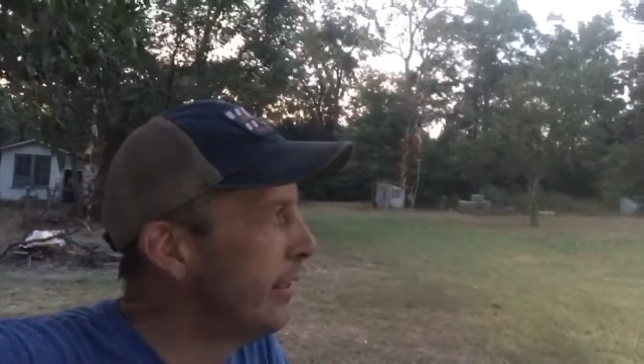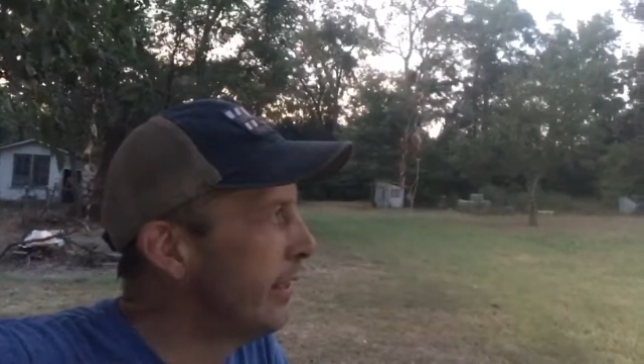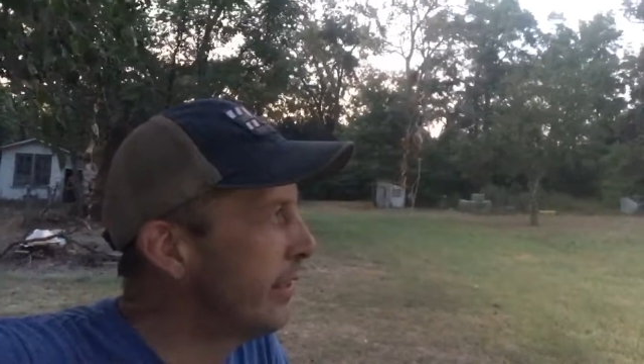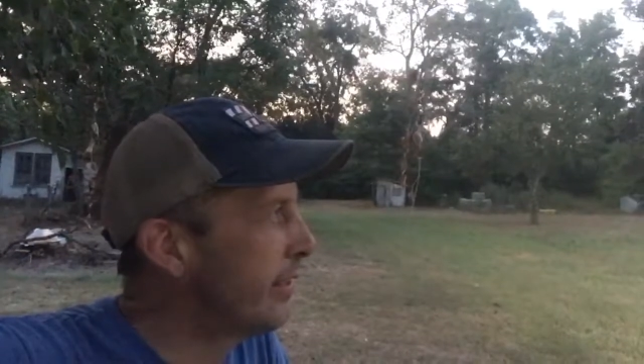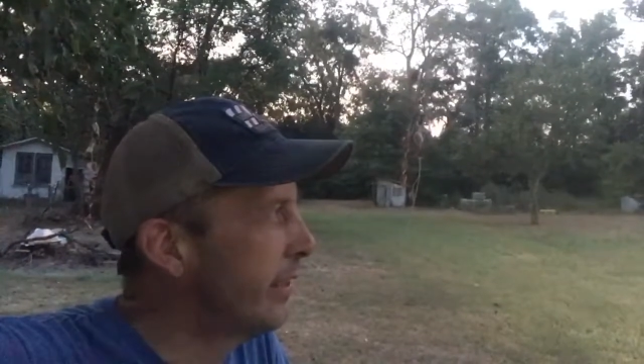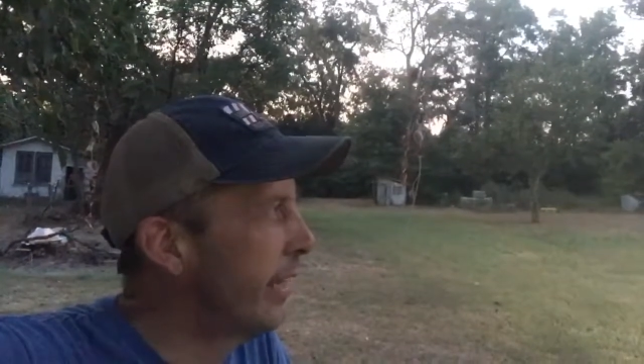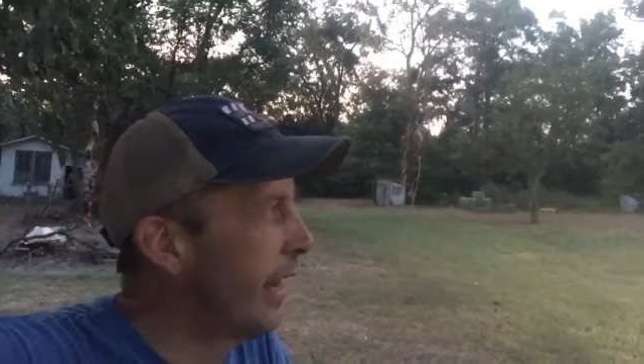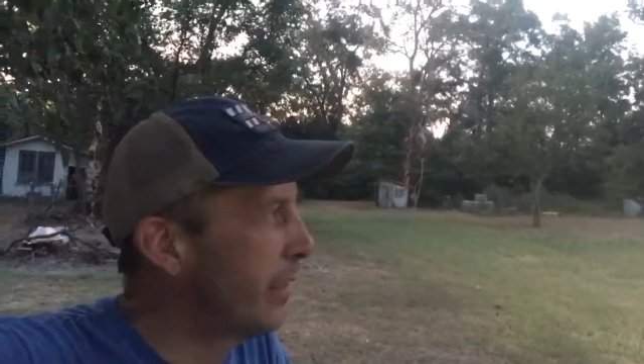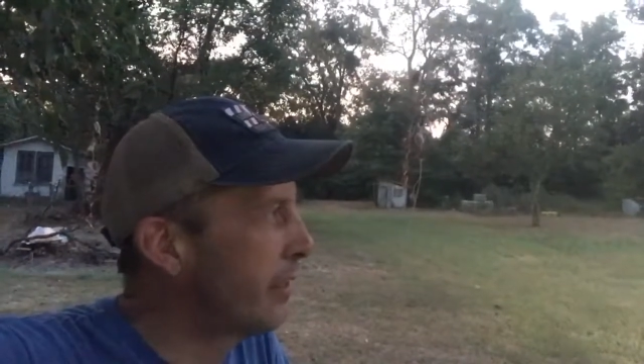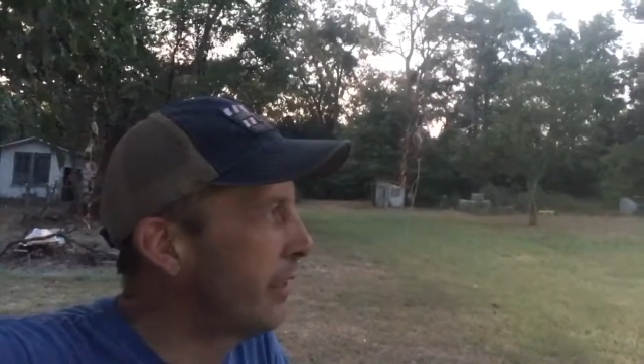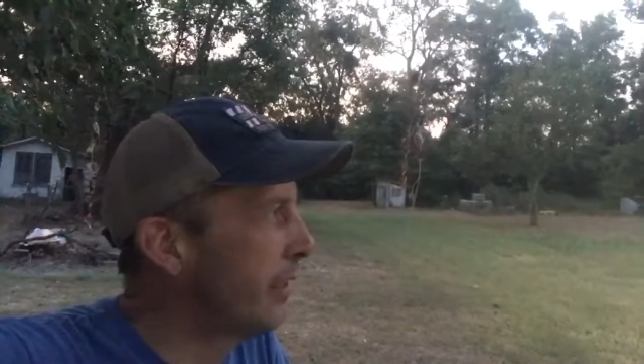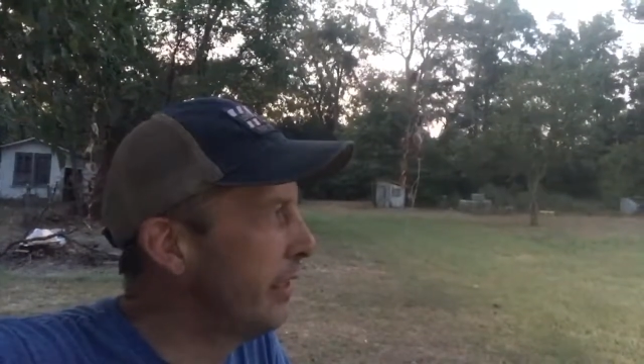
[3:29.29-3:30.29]
It's in
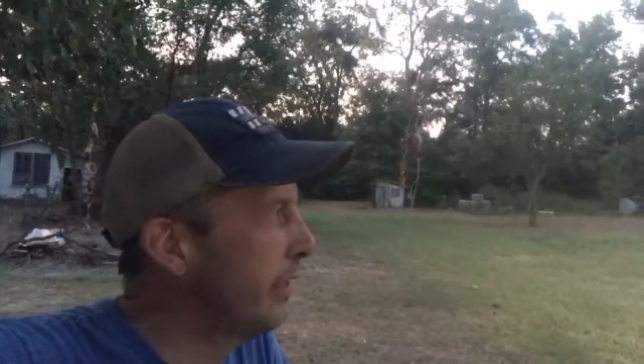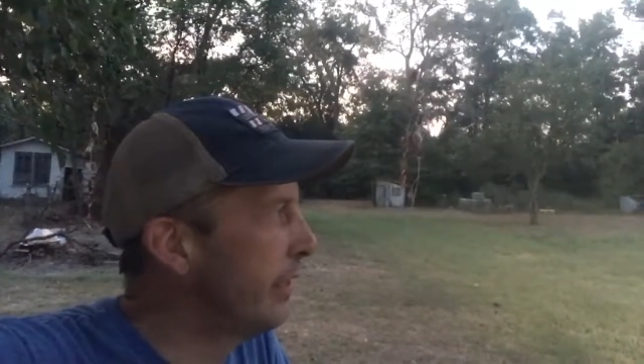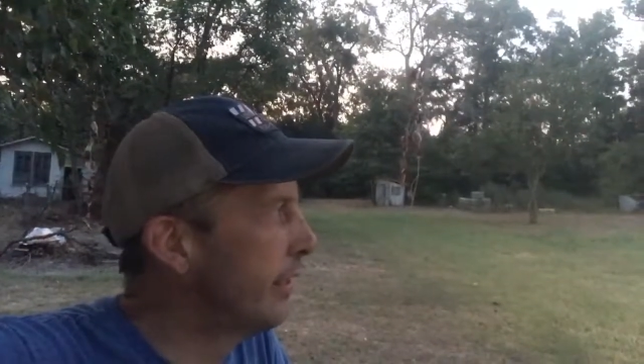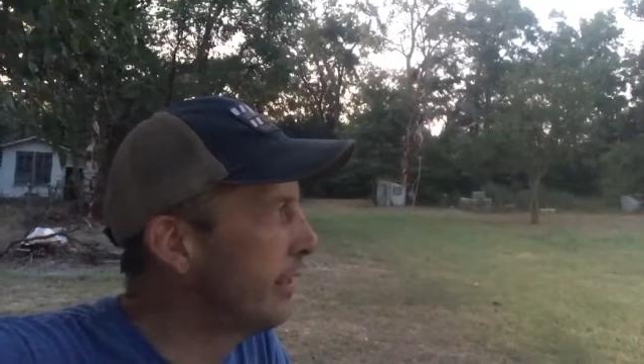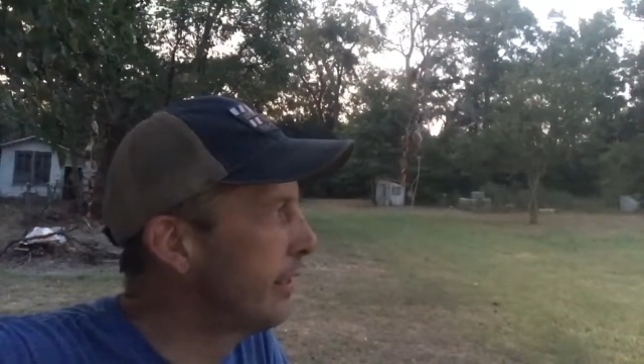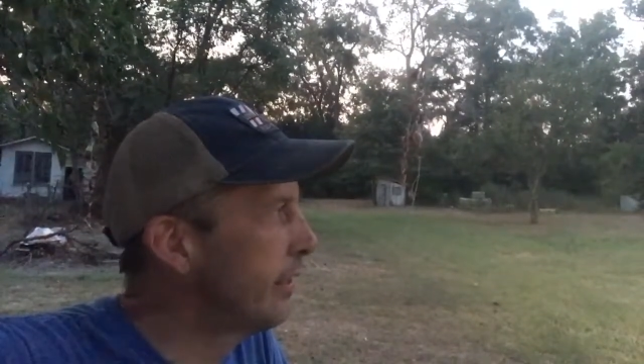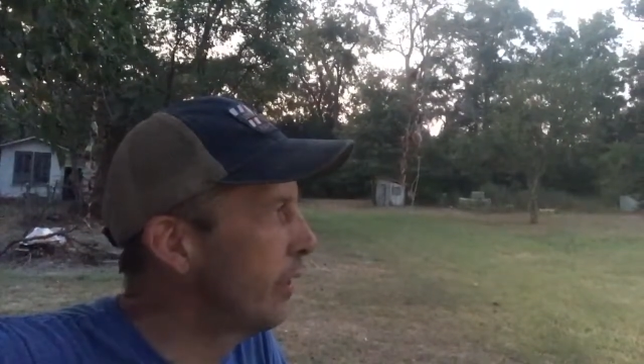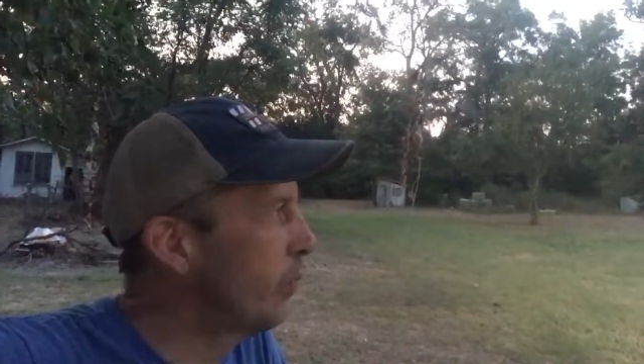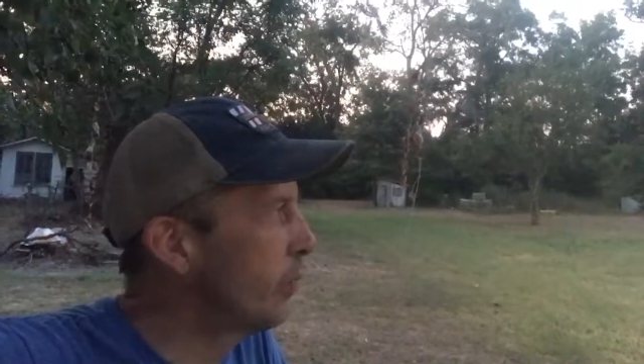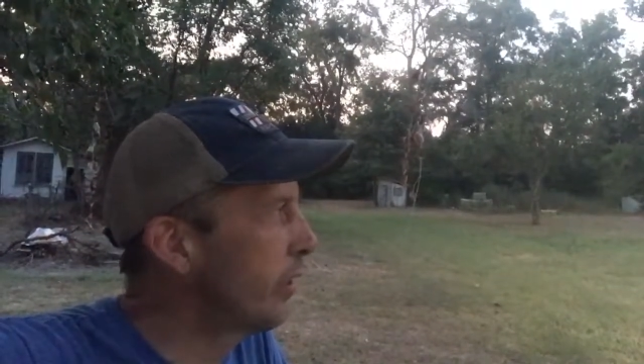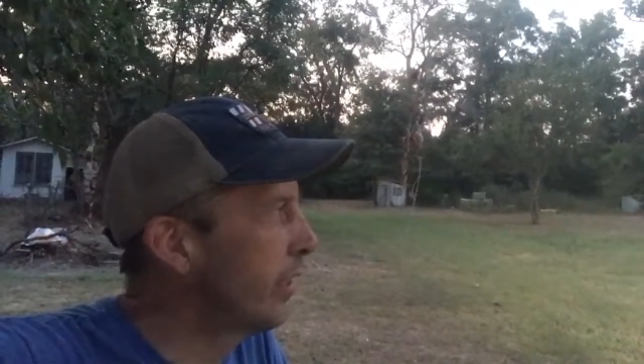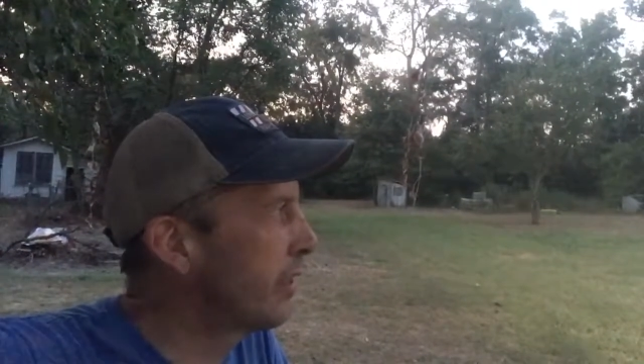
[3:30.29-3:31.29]
actually uh,
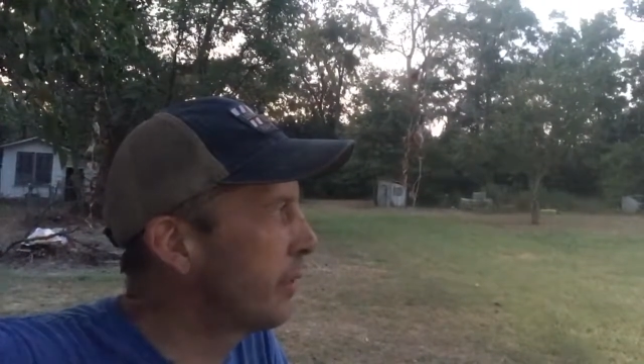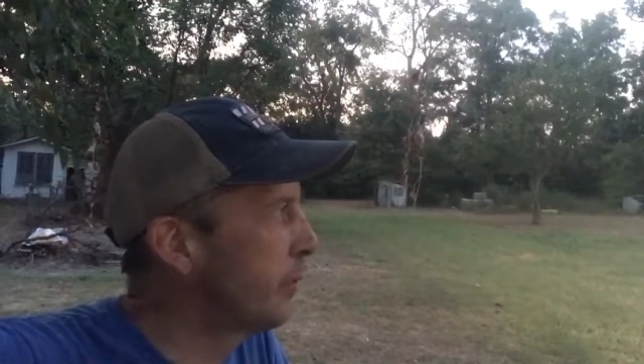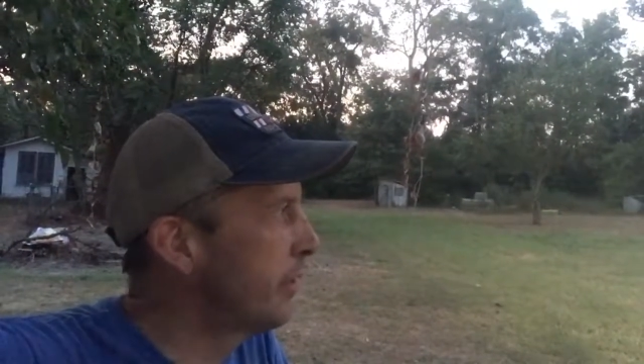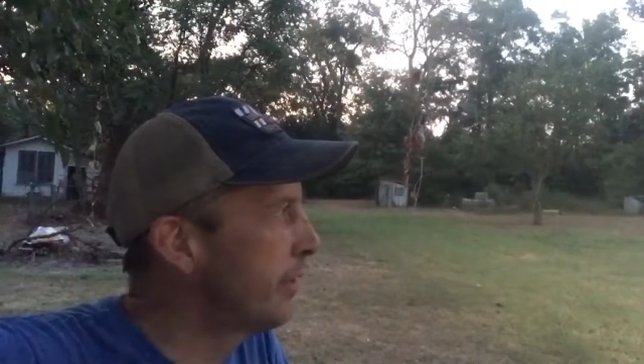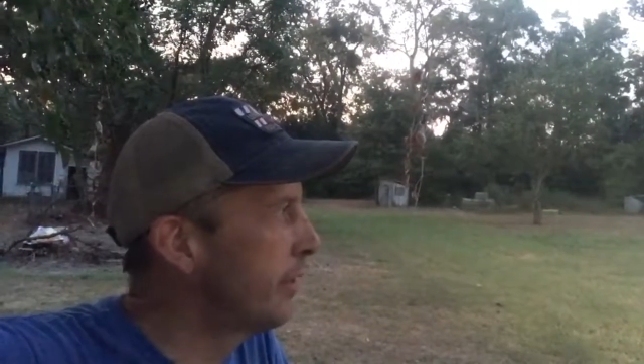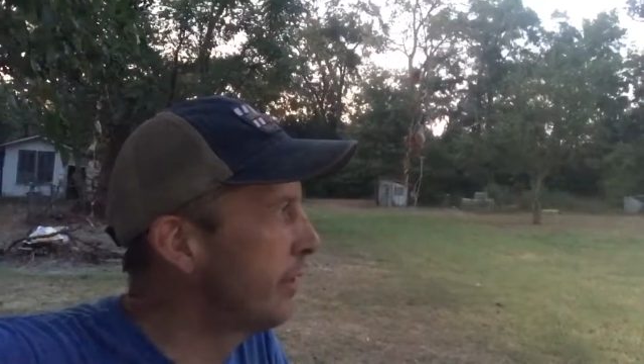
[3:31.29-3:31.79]
Old Testament,